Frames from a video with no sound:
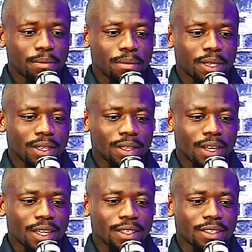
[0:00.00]
being
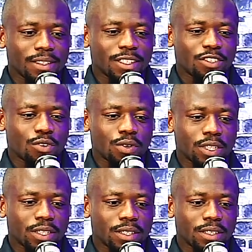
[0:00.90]
like this
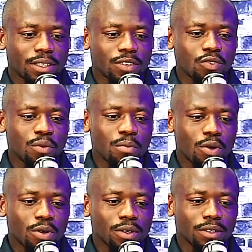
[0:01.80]
Christian newborn.